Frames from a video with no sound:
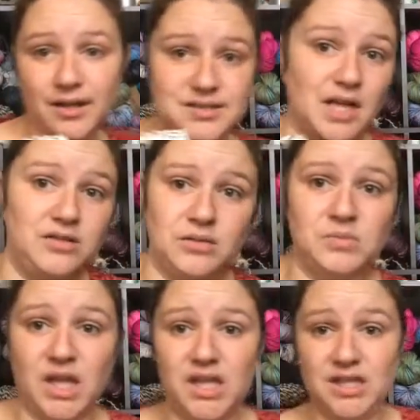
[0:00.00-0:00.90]
like tell
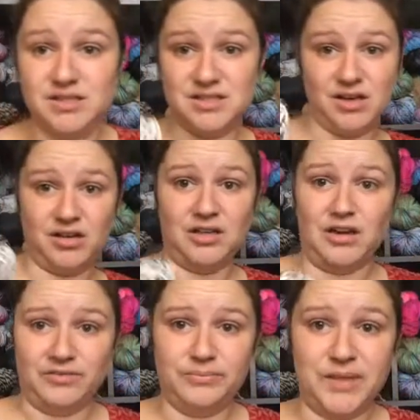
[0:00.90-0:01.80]
him that he needs to knock it
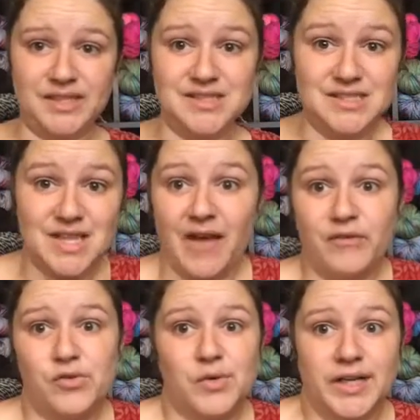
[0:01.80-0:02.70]
off because
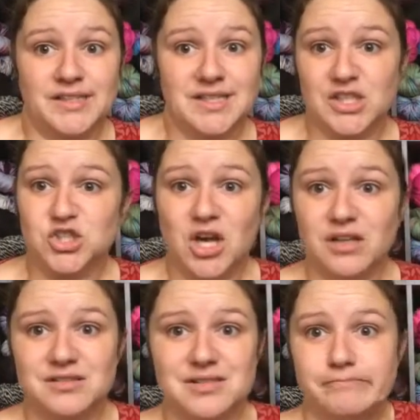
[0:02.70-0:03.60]
everyone has to get
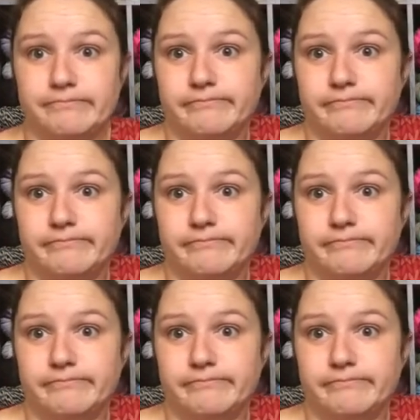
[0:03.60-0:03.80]
shots.